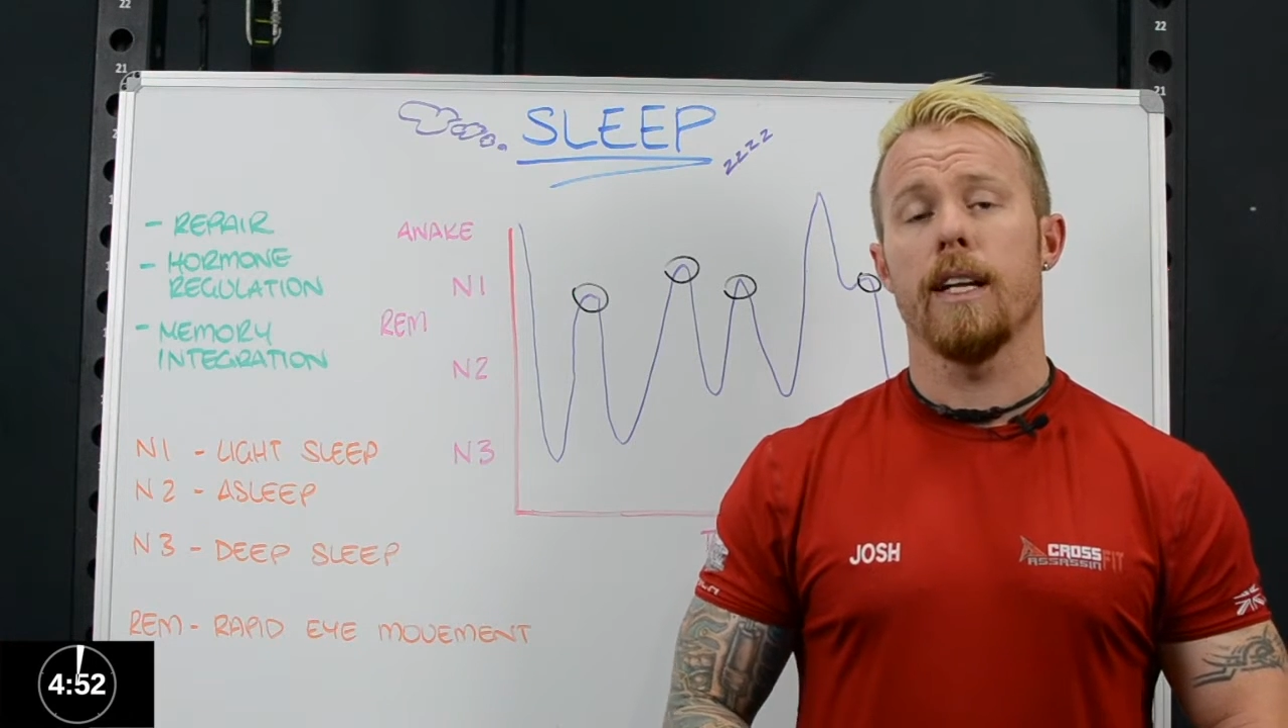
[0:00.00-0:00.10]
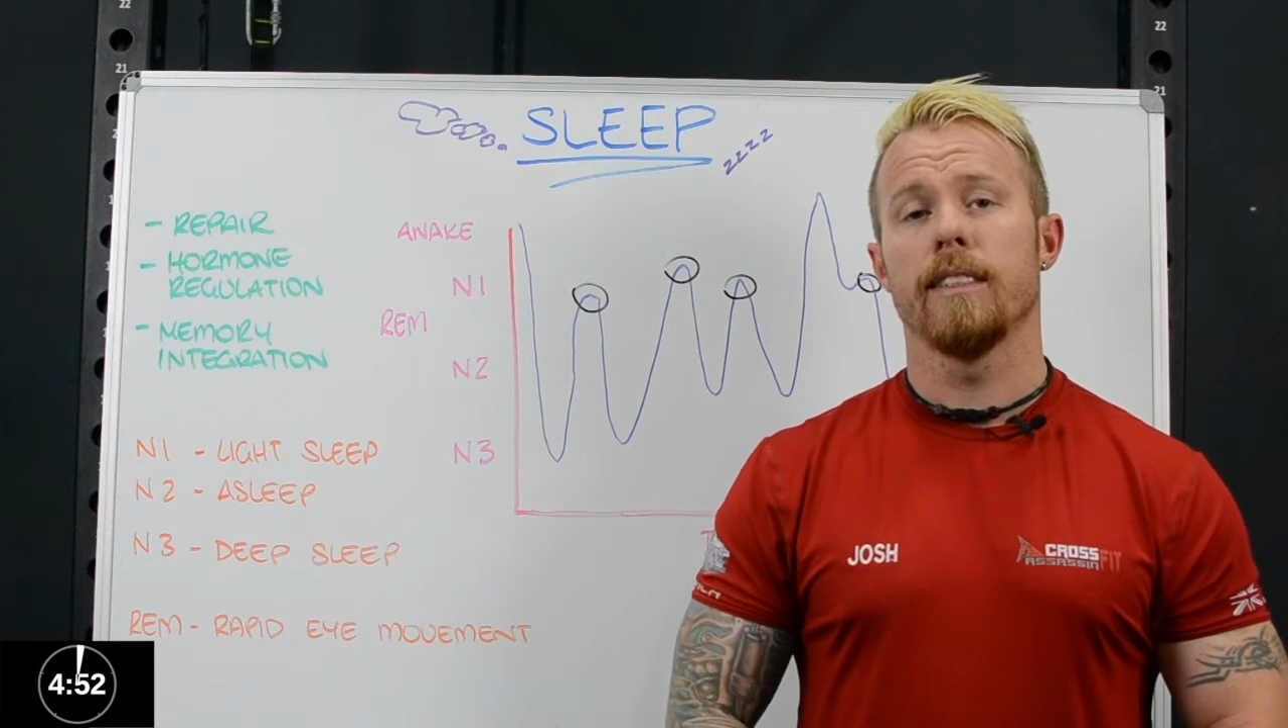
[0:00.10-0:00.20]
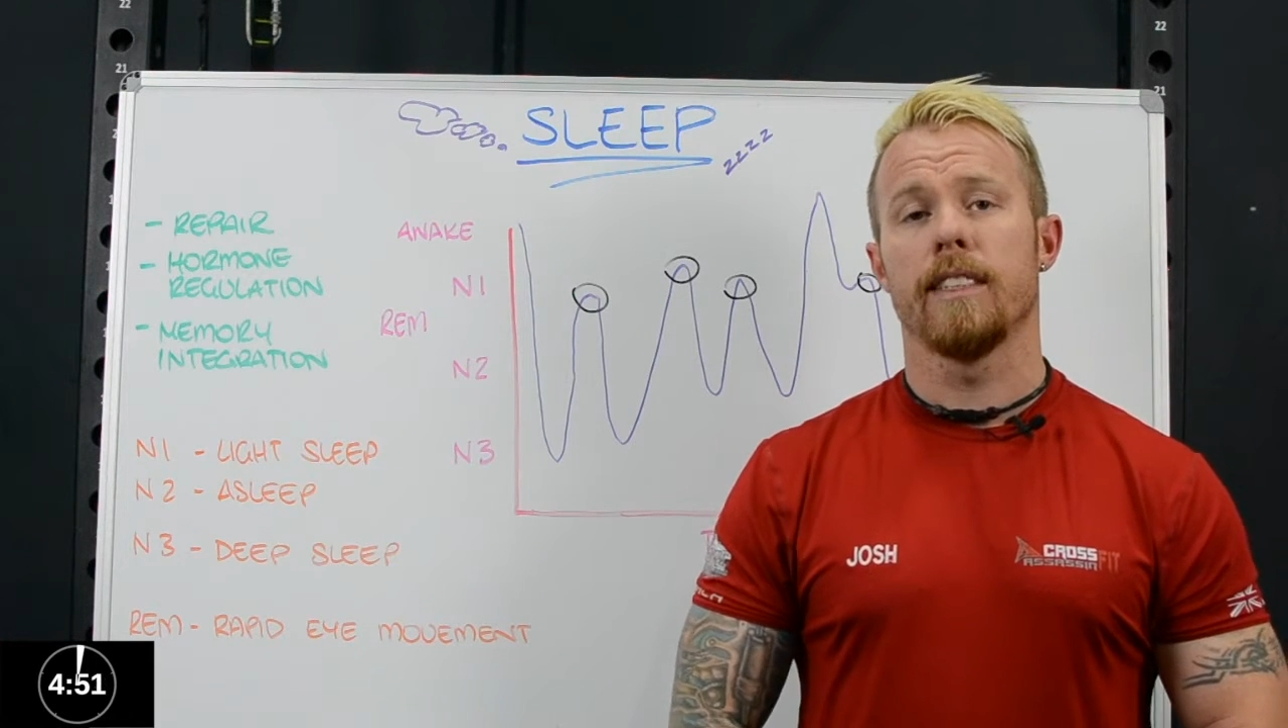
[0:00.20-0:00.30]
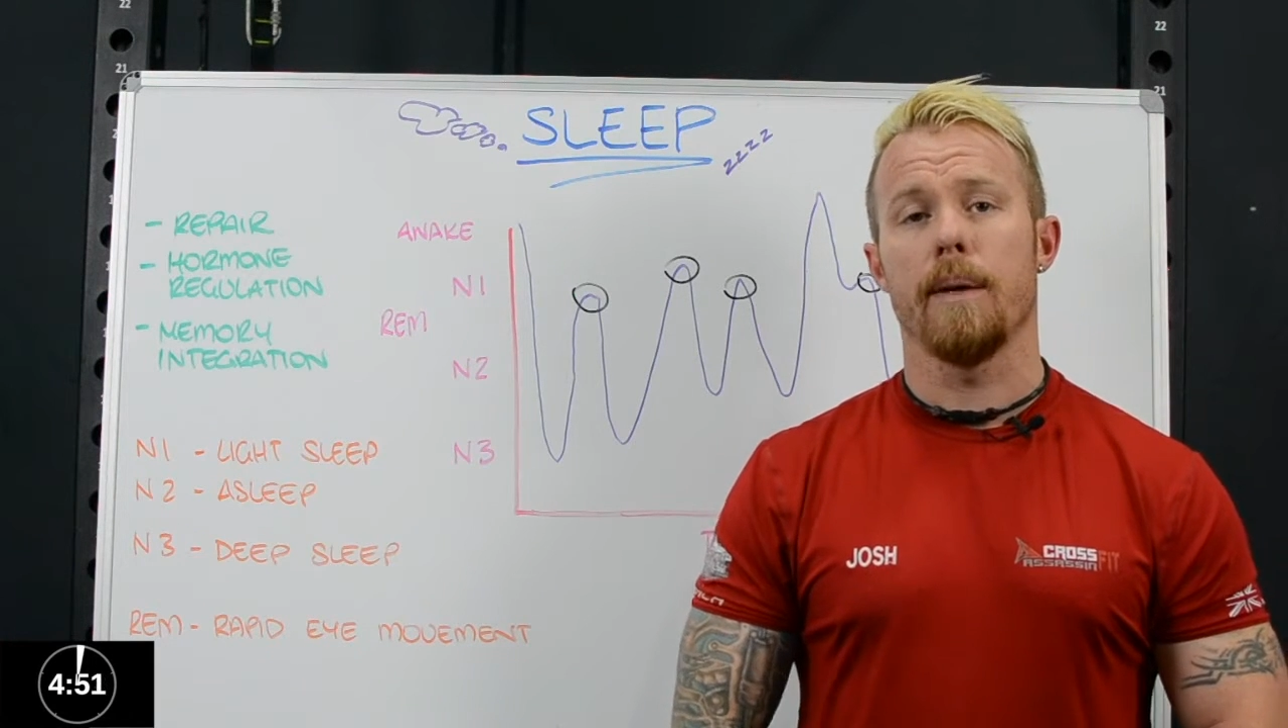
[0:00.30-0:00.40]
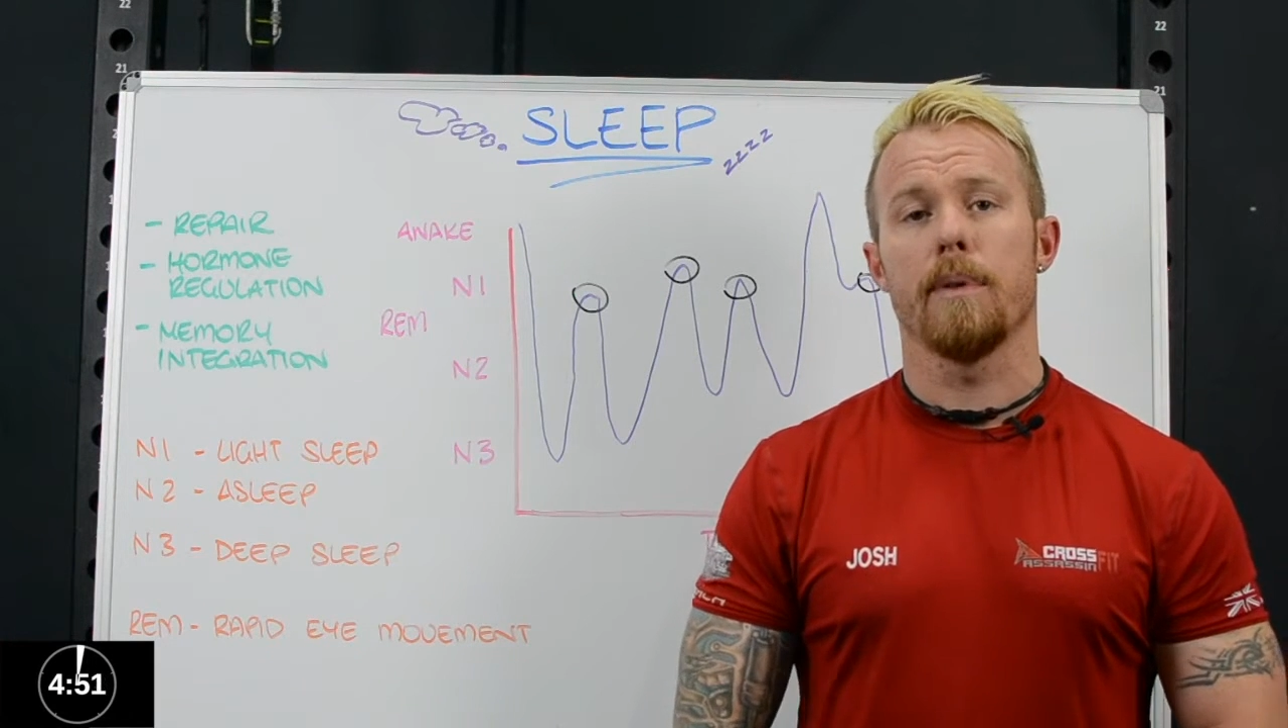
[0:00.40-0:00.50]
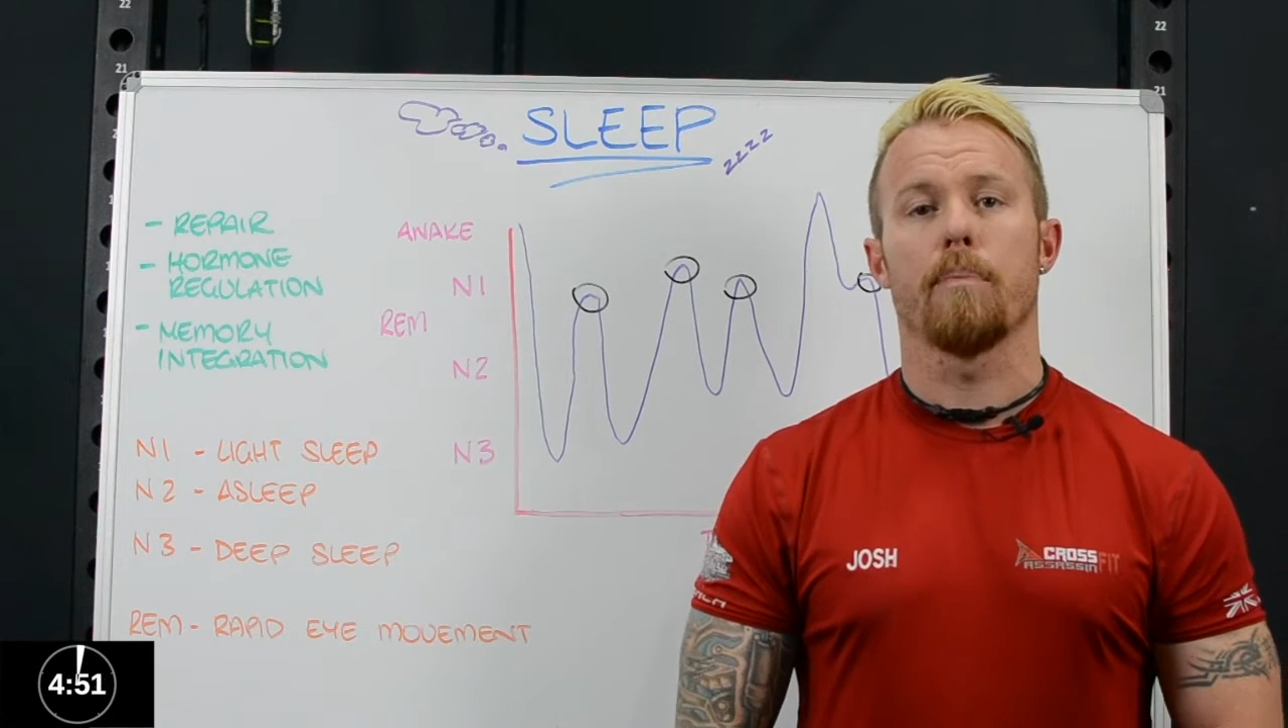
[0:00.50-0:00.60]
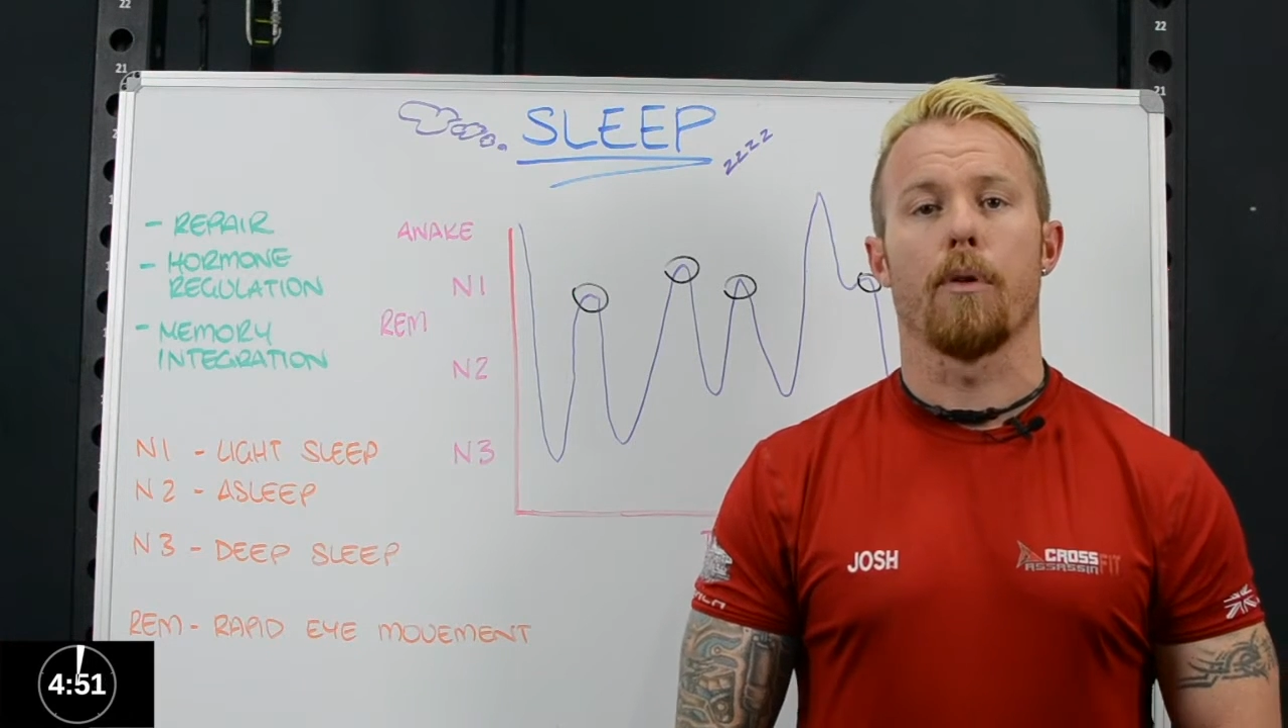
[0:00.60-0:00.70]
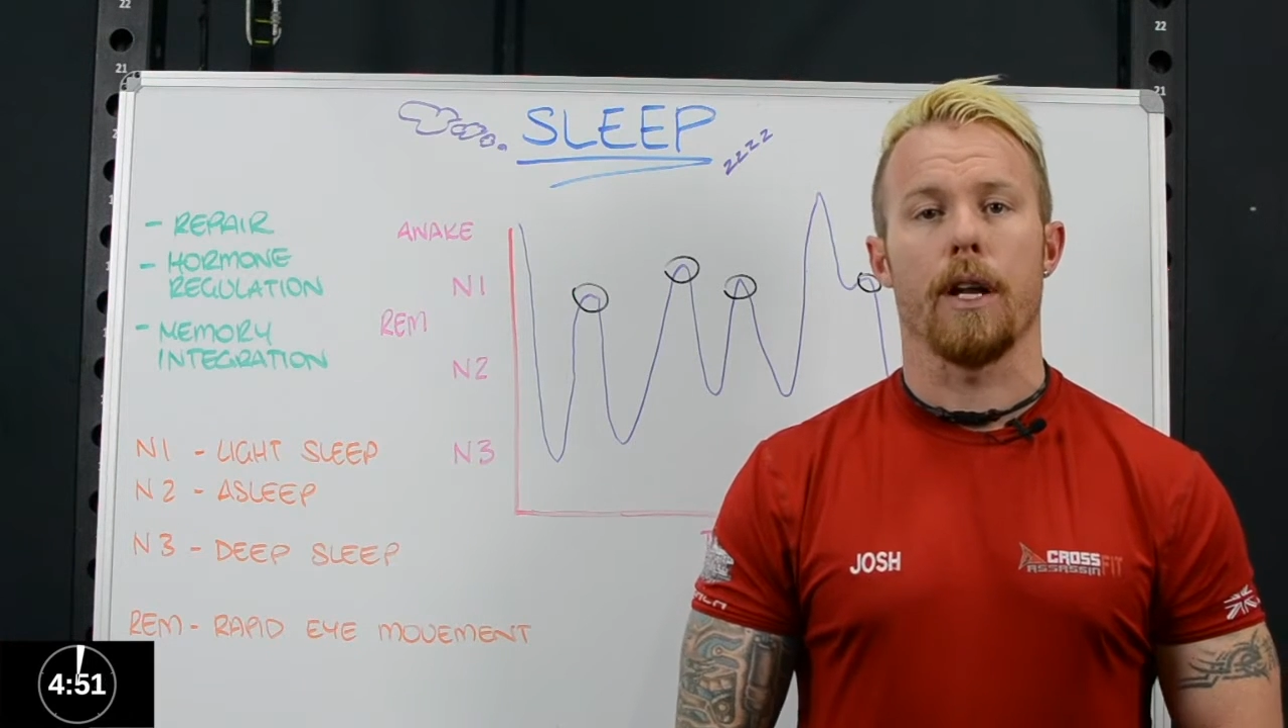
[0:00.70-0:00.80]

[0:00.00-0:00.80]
has deemed it